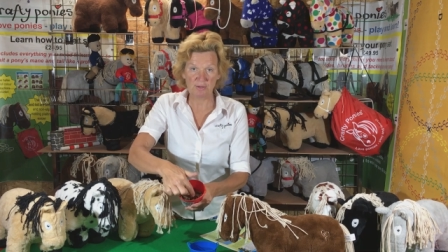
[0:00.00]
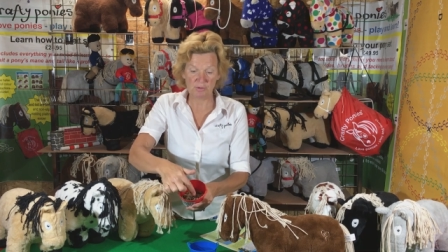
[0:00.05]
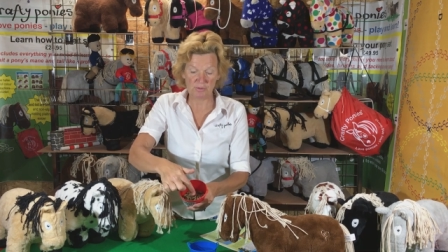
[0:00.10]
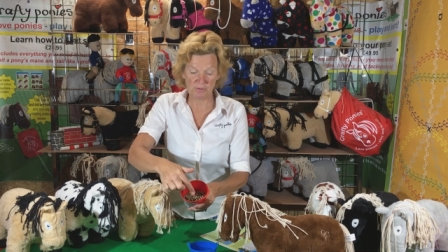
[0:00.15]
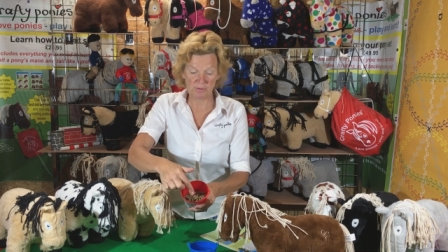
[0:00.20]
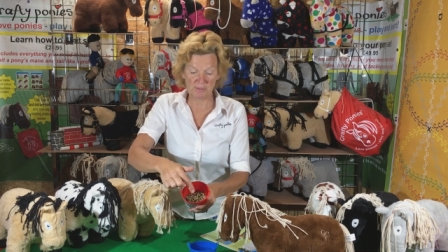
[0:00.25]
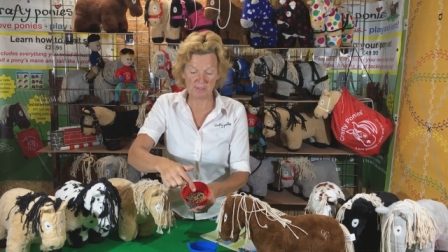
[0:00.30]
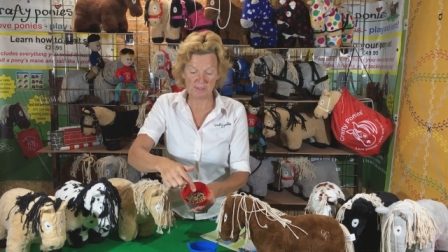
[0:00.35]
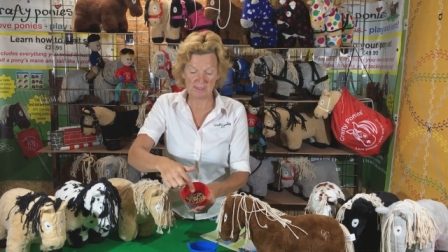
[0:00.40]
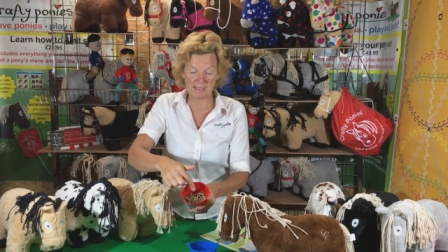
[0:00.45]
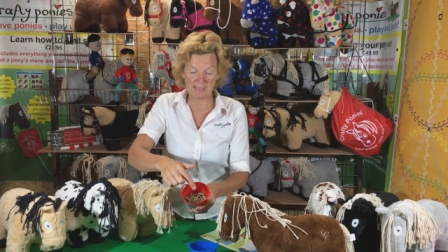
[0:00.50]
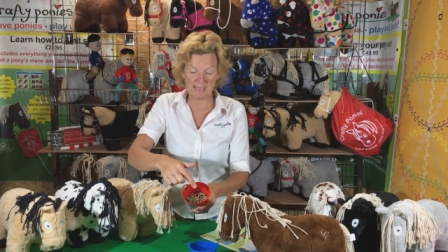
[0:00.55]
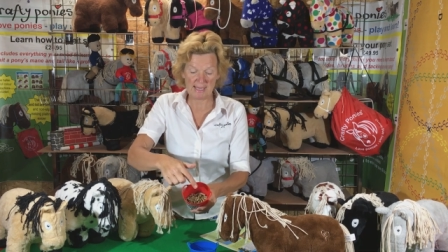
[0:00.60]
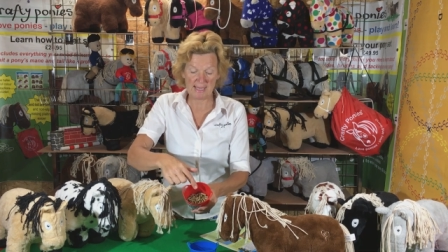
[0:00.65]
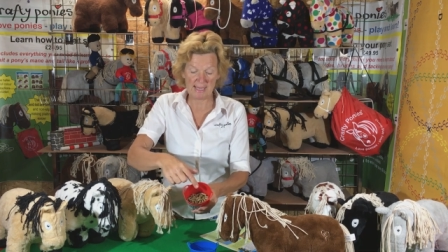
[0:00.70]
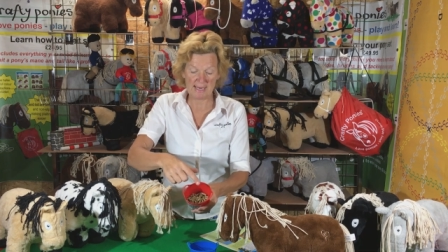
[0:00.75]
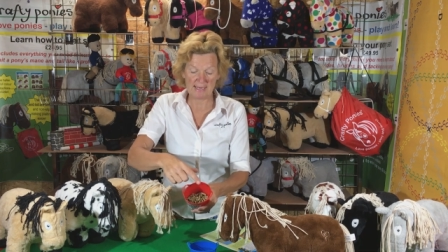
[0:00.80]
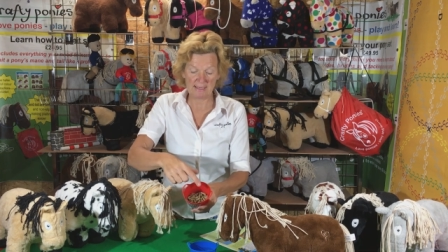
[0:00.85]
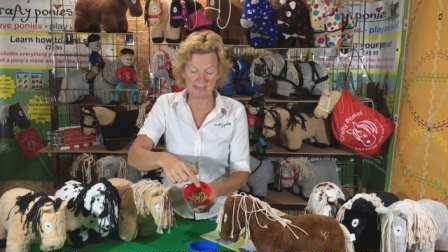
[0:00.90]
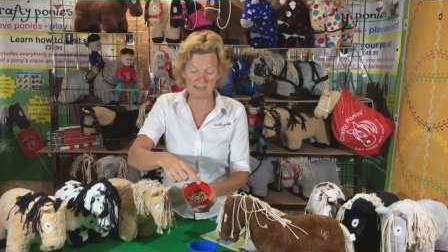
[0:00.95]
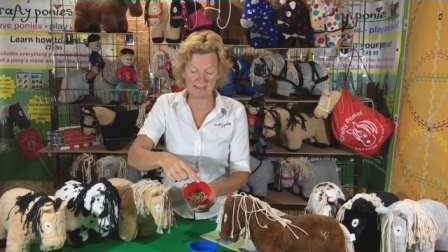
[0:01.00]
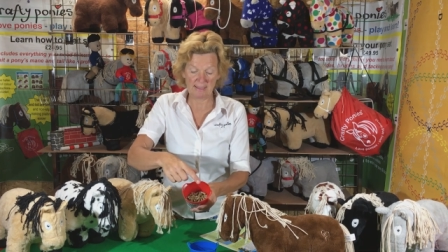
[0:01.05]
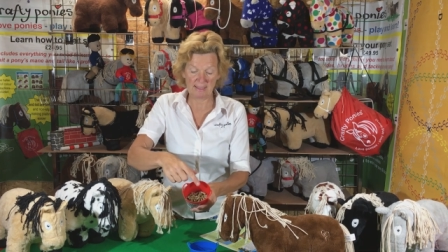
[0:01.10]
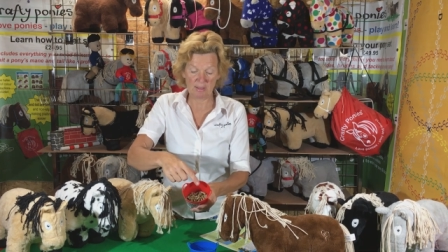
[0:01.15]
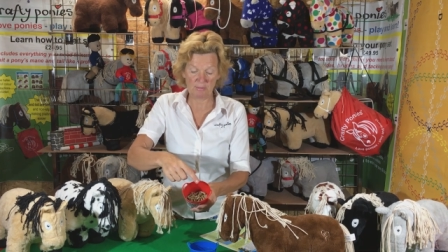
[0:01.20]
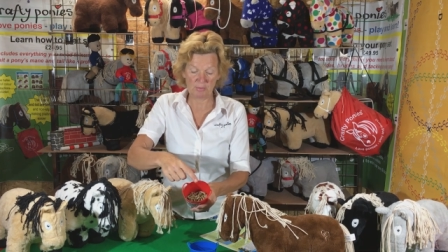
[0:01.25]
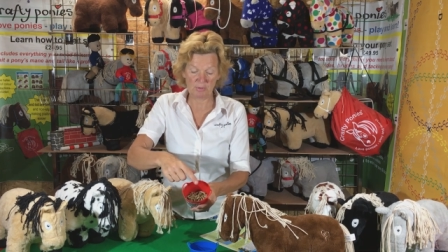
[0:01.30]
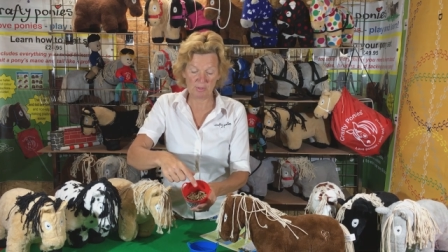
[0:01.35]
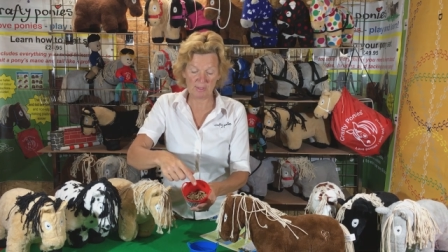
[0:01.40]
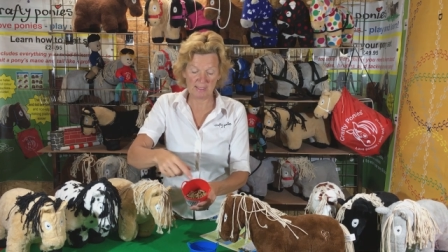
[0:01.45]
nuts in a
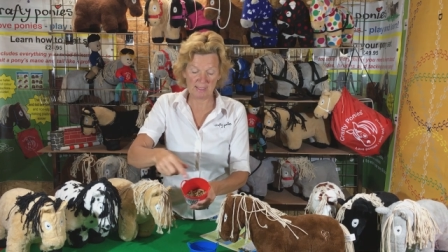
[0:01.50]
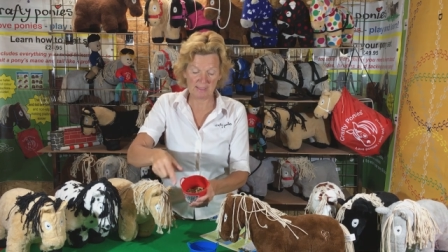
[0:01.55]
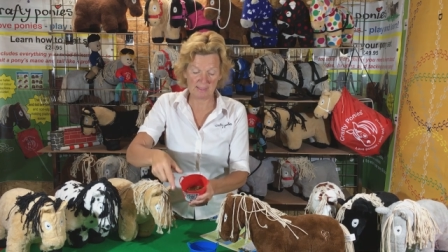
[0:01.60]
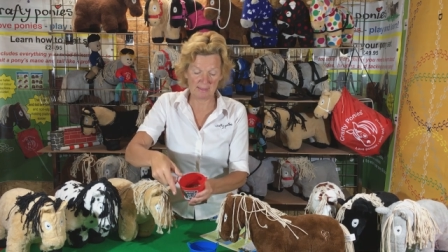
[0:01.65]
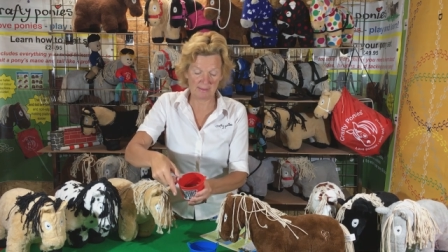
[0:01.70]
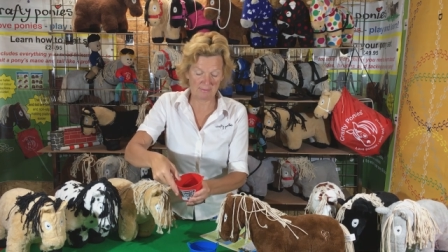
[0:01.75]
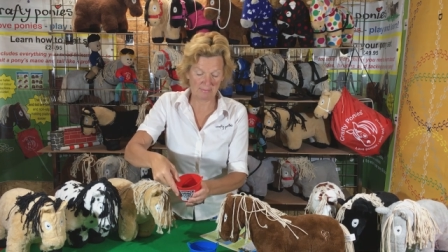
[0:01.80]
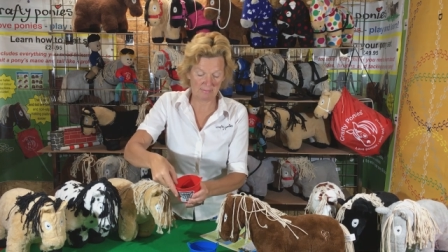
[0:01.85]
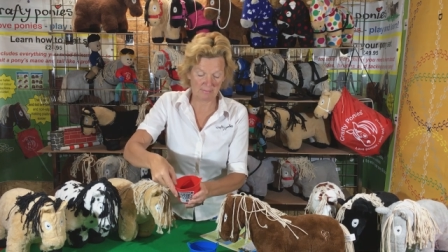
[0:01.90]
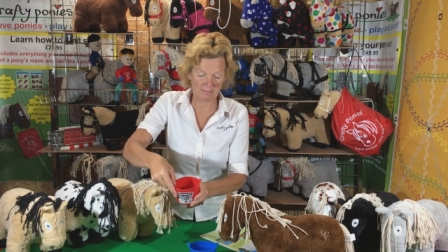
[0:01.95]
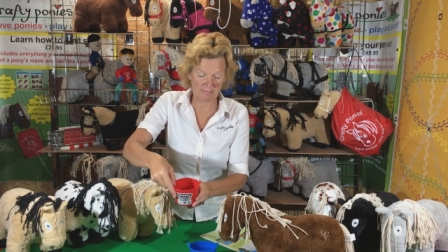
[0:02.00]
little bucket.